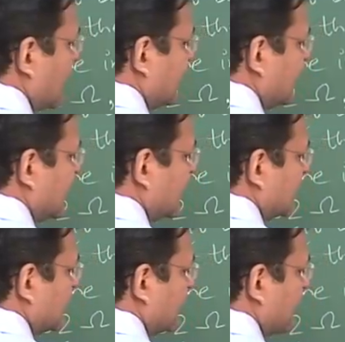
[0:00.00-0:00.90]
I
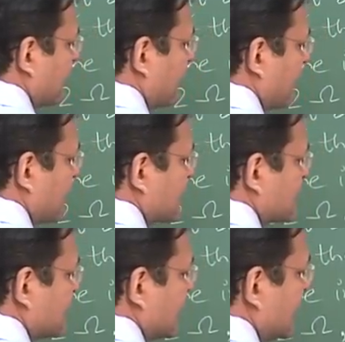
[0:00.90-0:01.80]
in
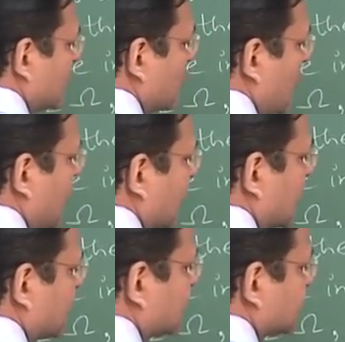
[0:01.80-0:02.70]
into R in
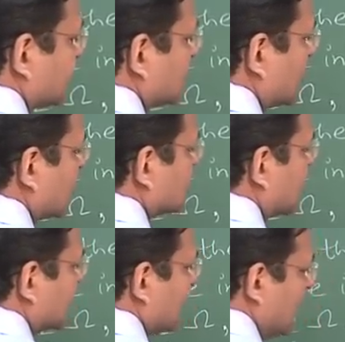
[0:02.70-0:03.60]
you
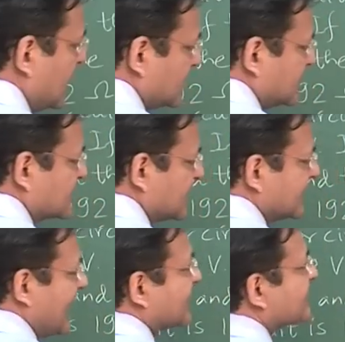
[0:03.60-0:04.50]
understand this
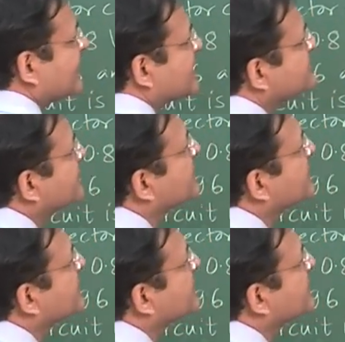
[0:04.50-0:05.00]
entire thing has been